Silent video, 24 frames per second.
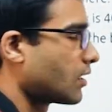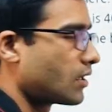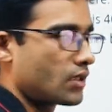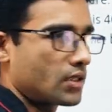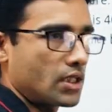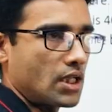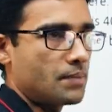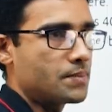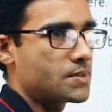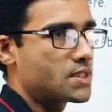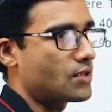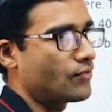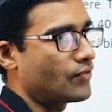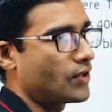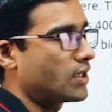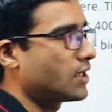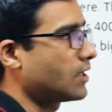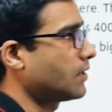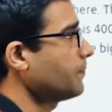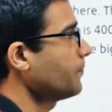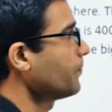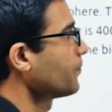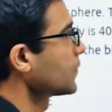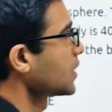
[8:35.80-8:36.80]

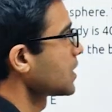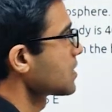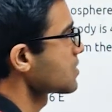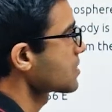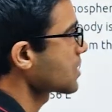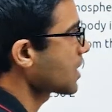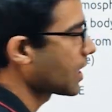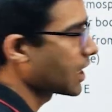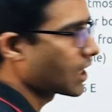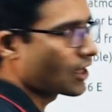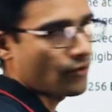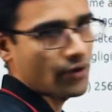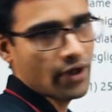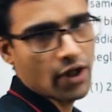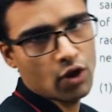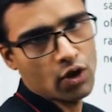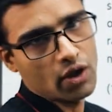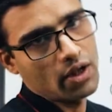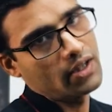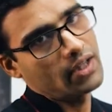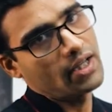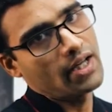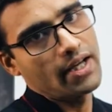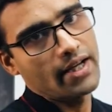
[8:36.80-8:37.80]
emissivity. Straight away you
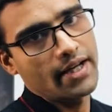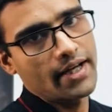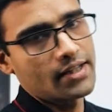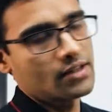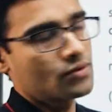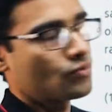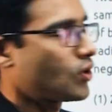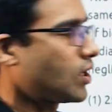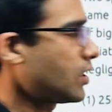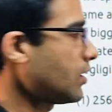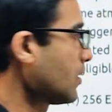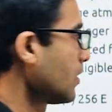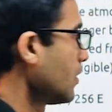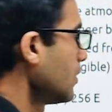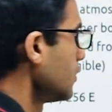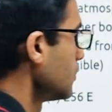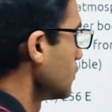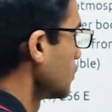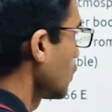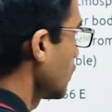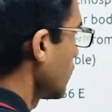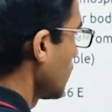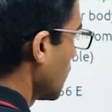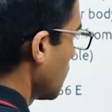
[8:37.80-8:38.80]
can take as 1.
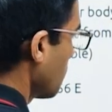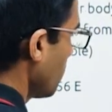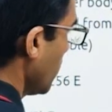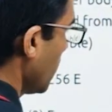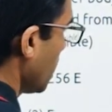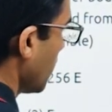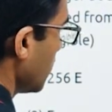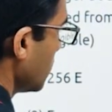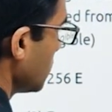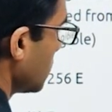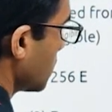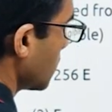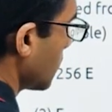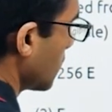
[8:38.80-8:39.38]
So that means